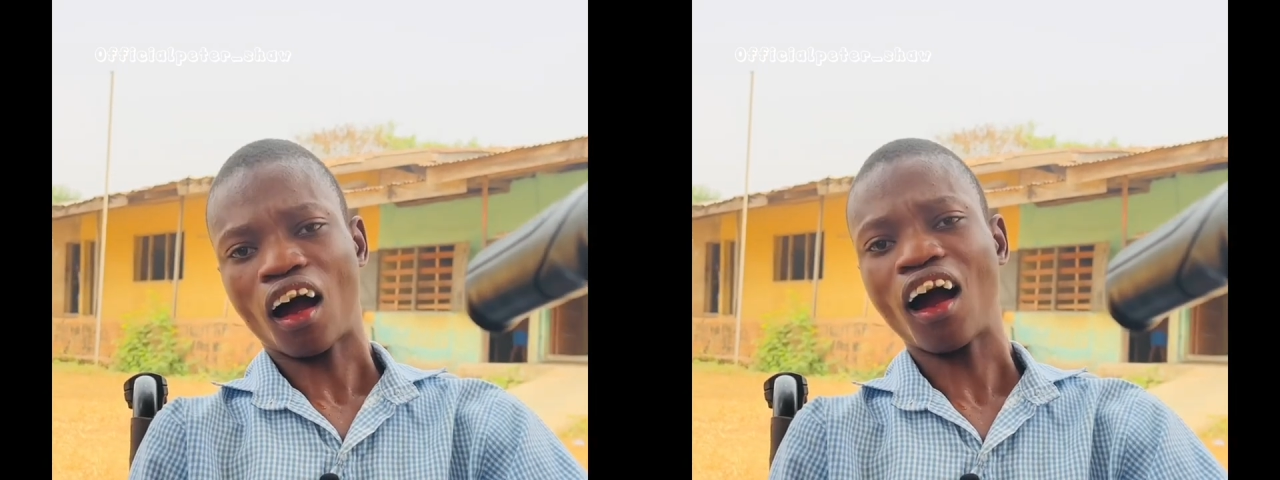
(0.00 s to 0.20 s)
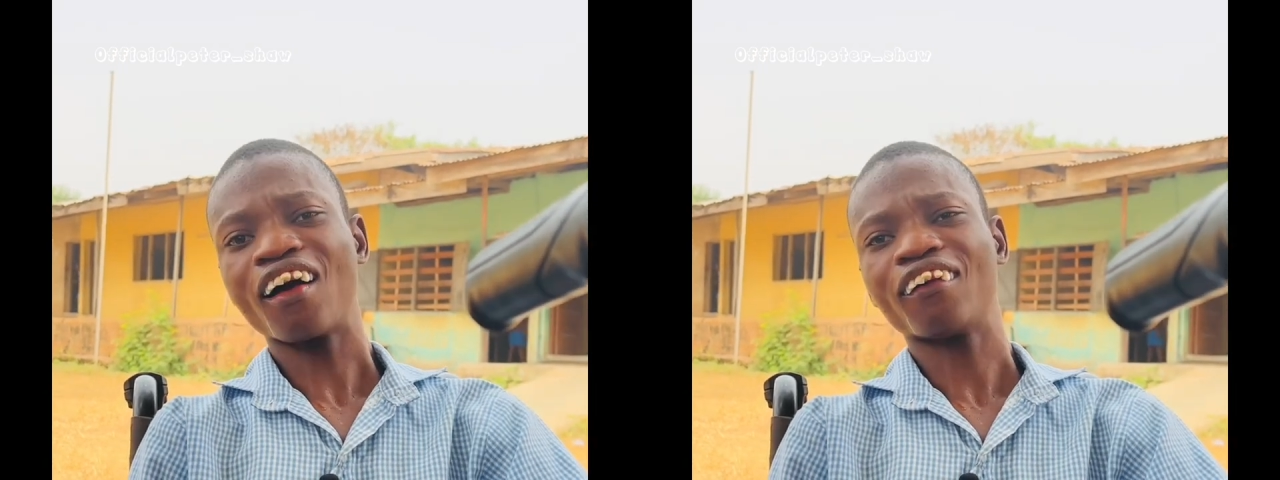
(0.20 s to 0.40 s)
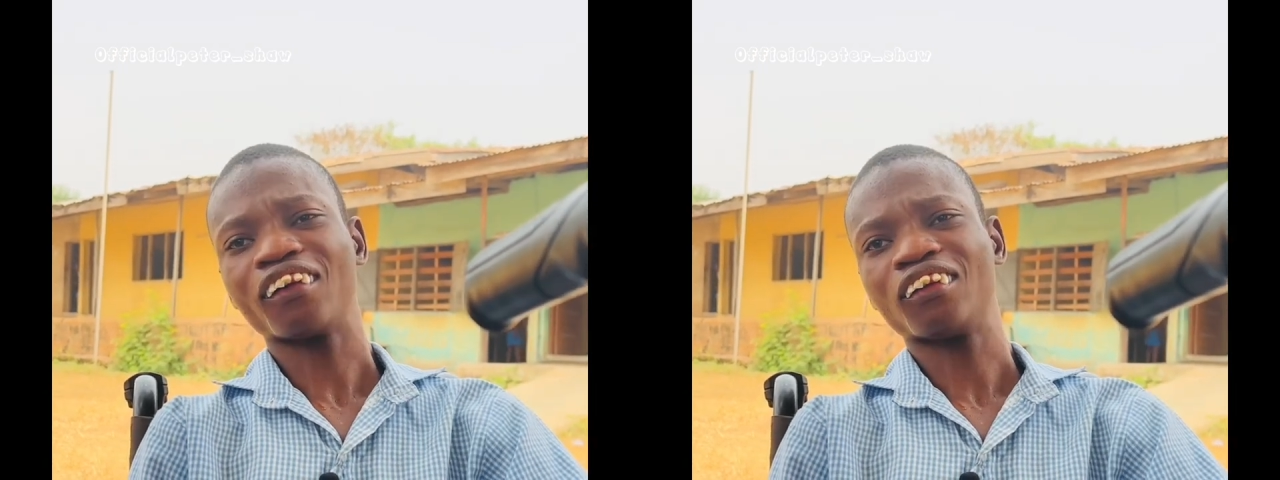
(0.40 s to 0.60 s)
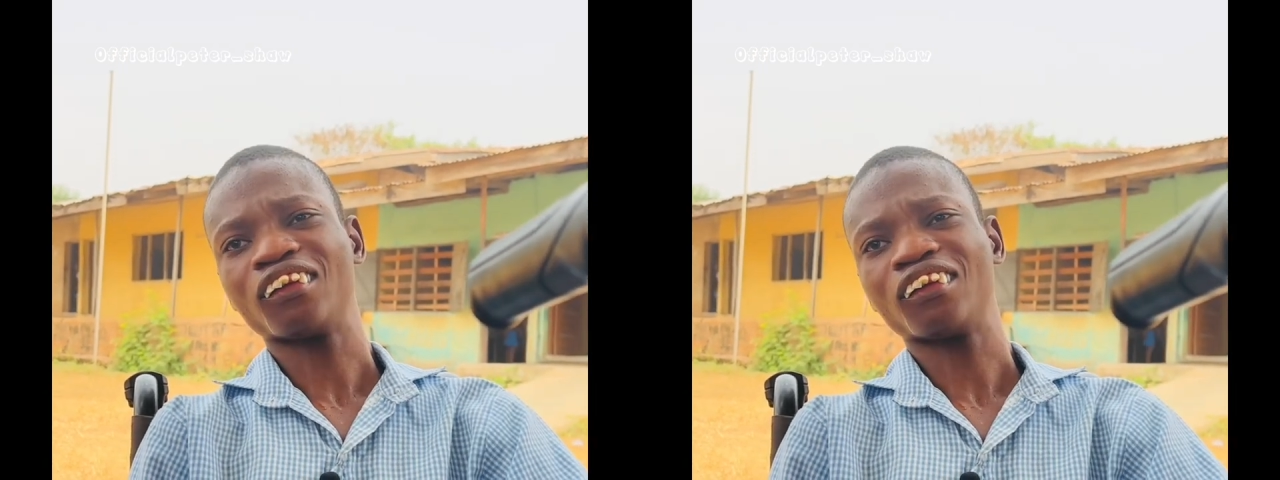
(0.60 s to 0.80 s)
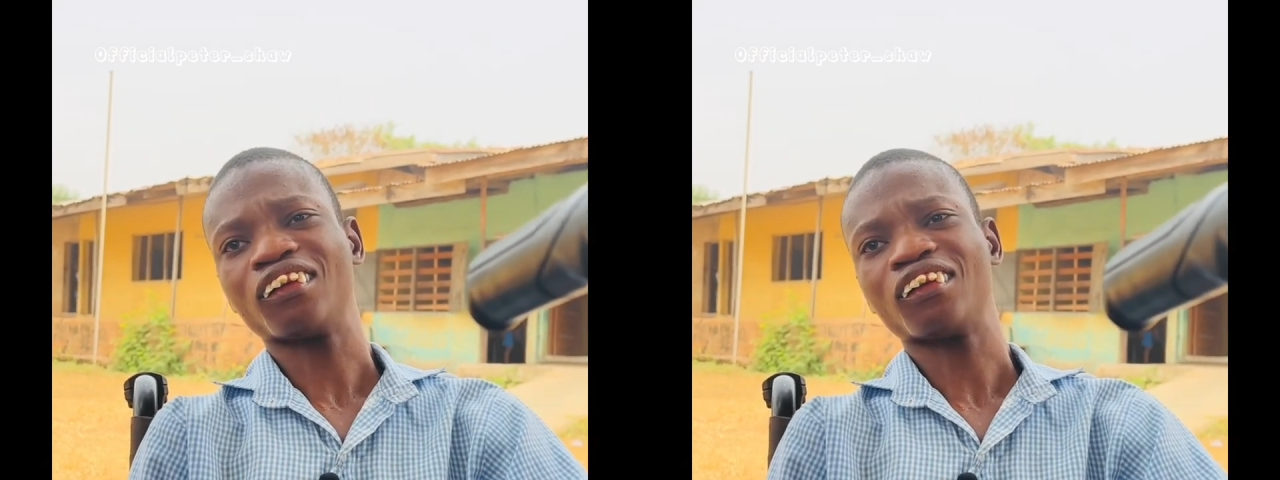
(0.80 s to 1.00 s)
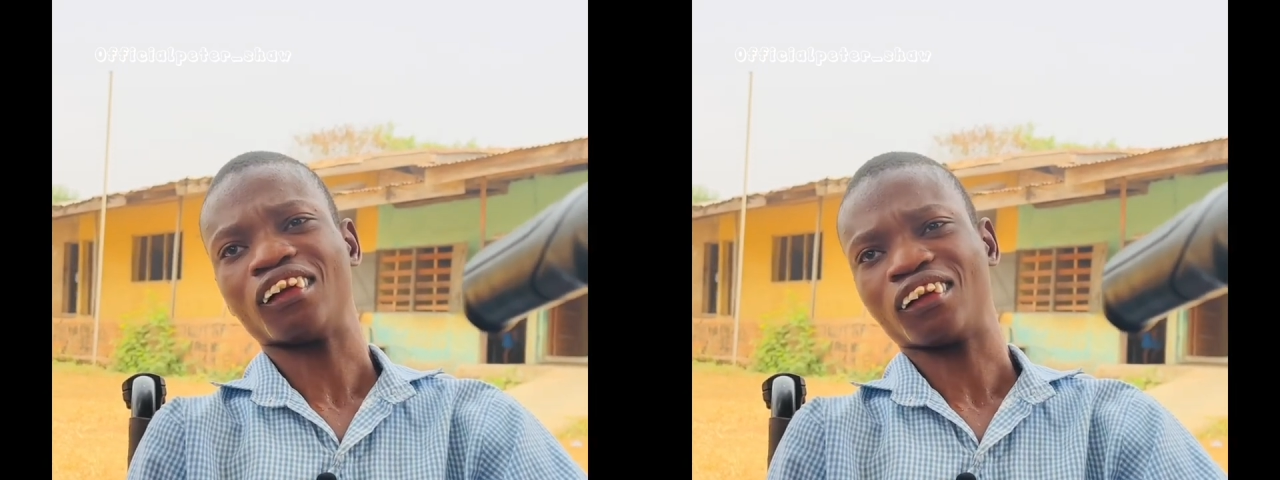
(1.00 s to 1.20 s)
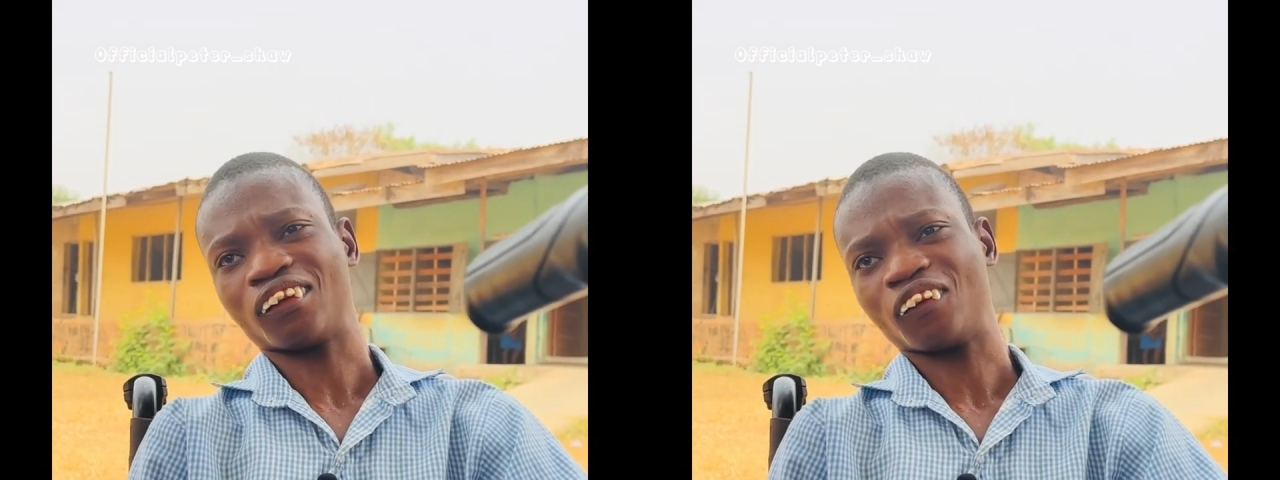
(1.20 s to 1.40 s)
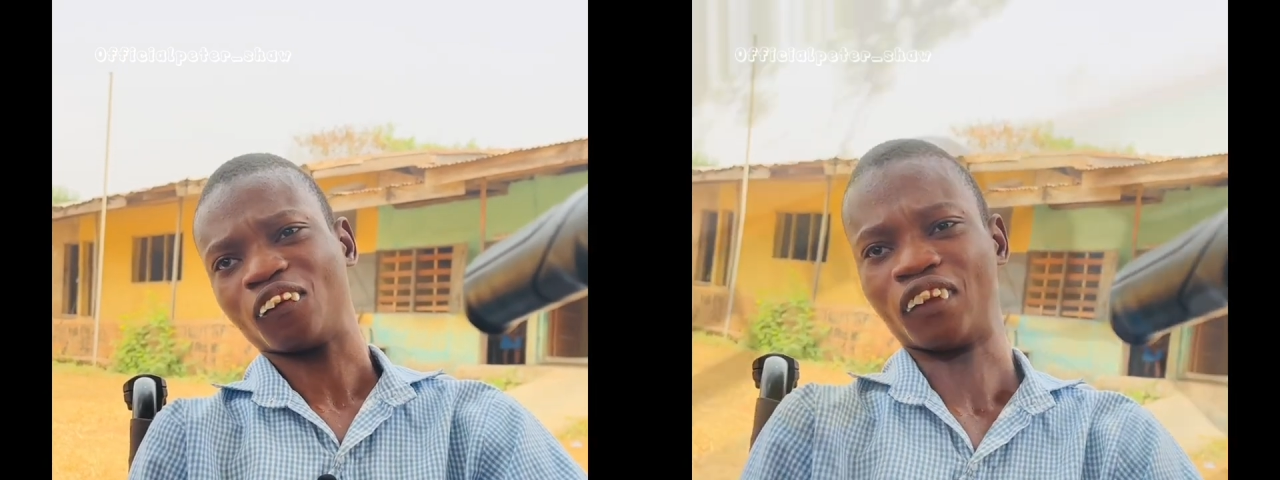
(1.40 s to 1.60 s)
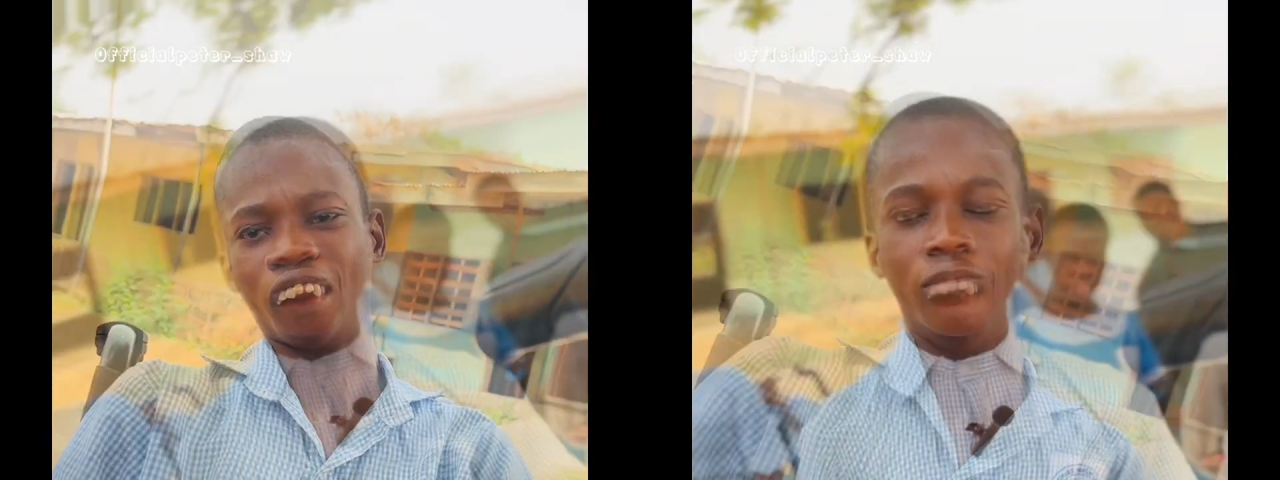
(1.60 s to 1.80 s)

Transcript: I will be a lawyer.